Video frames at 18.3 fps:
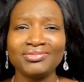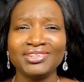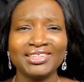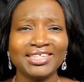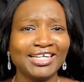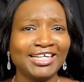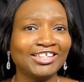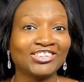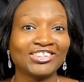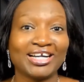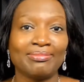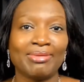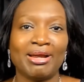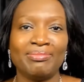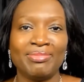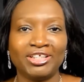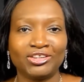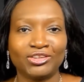each time
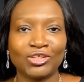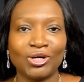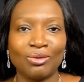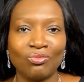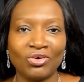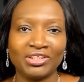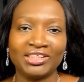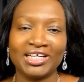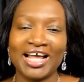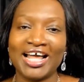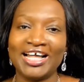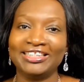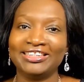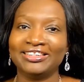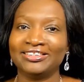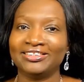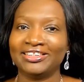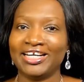I met someone
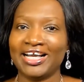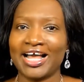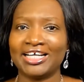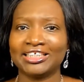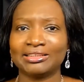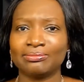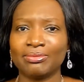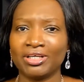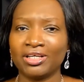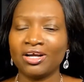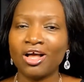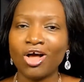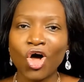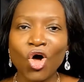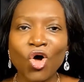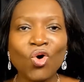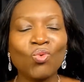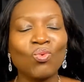and they ask me,
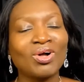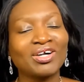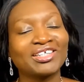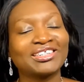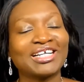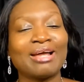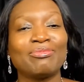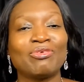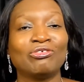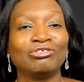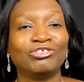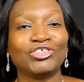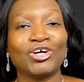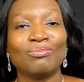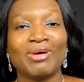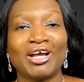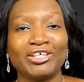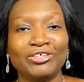oh, what type of
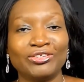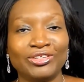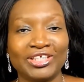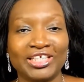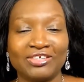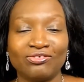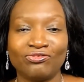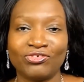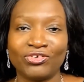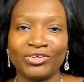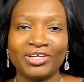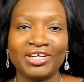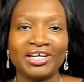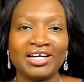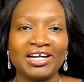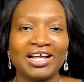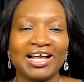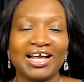job are you looking for?
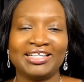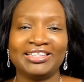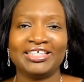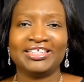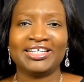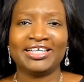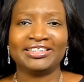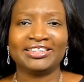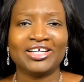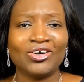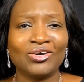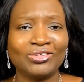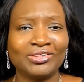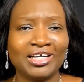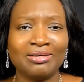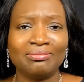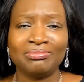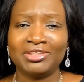And then I tell
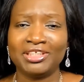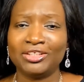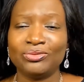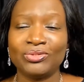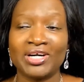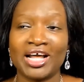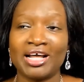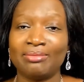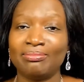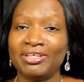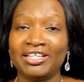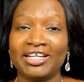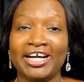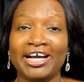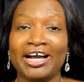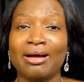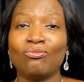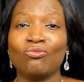them, they look at me
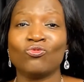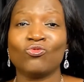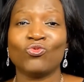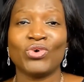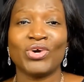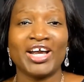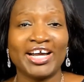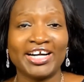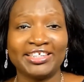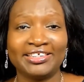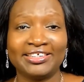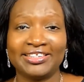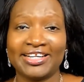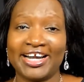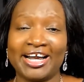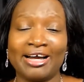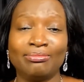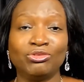like I'm weird,
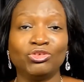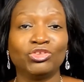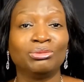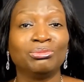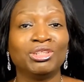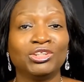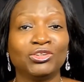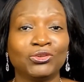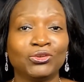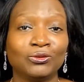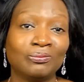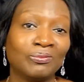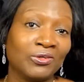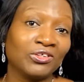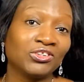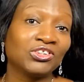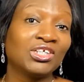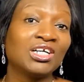like I'm dreaming too
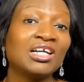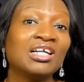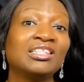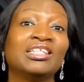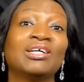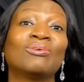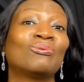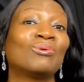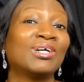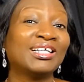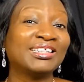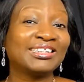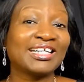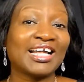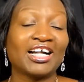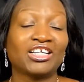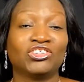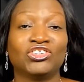much. There was
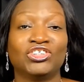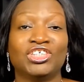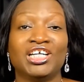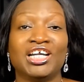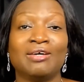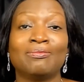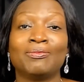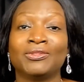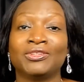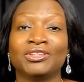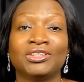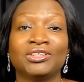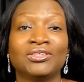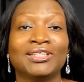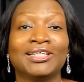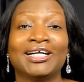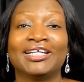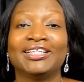actually a
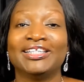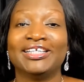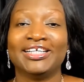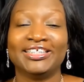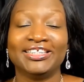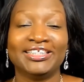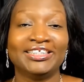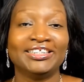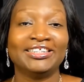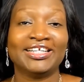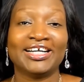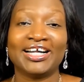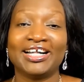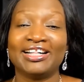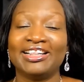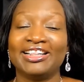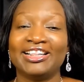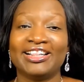particular lady
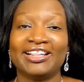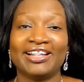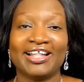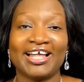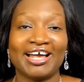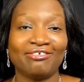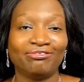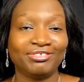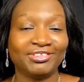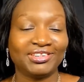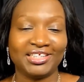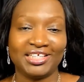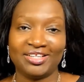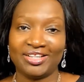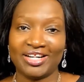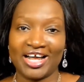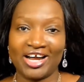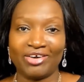that laughed
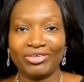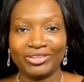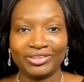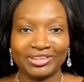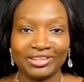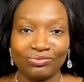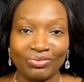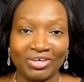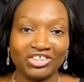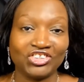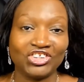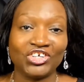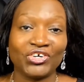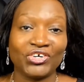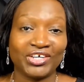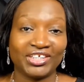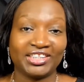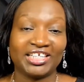hilariously when she
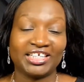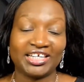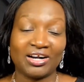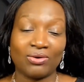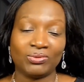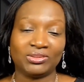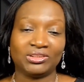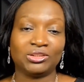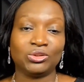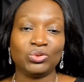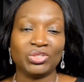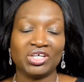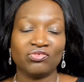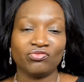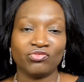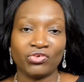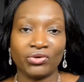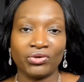heard that I was
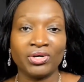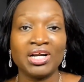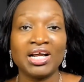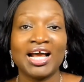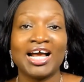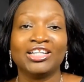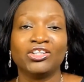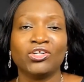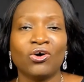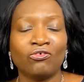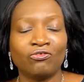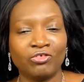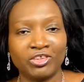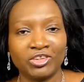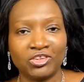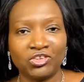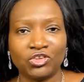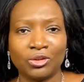looking for an
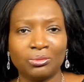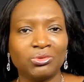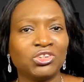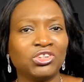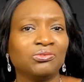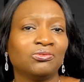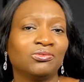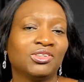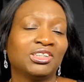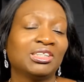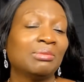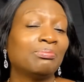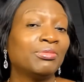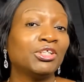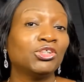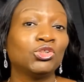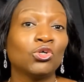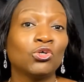office job. She
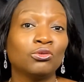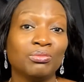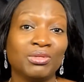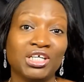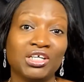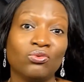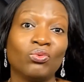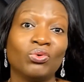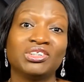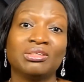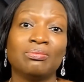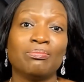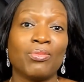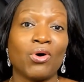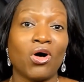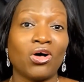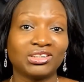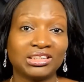simply told me it was
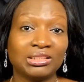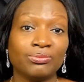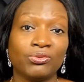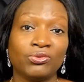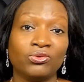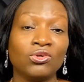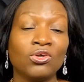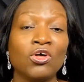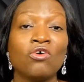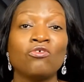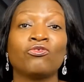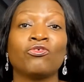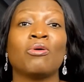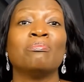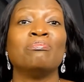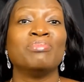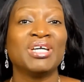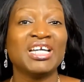impossible
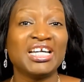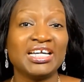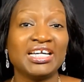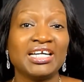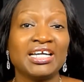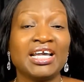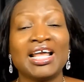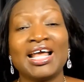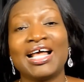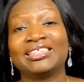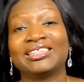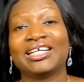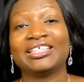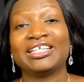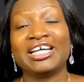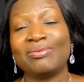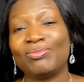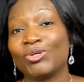for me as
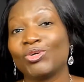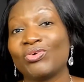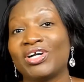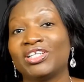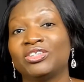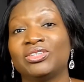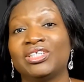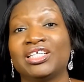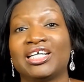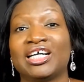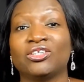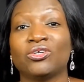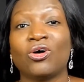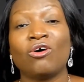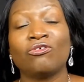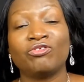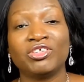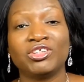an immigrant to get an
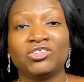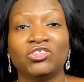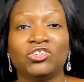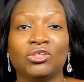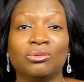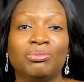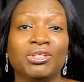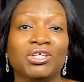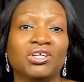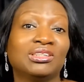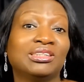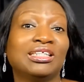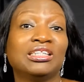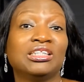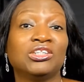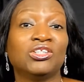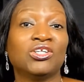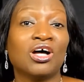office job, because
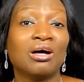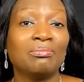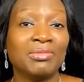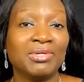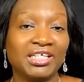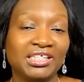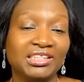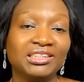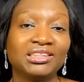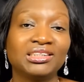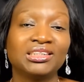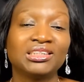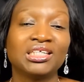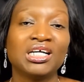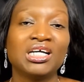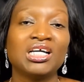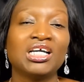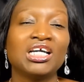the norm is
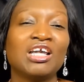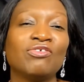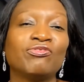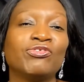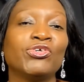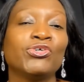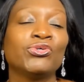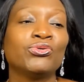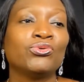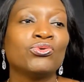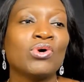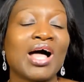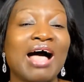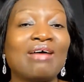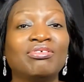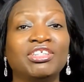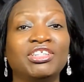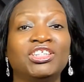if you
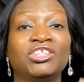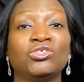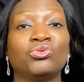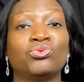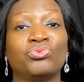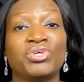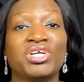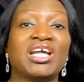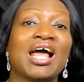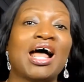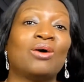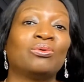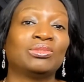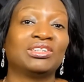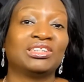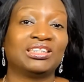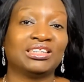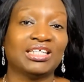have a degree
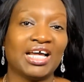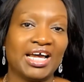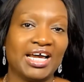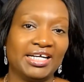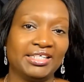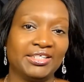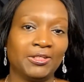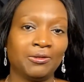outside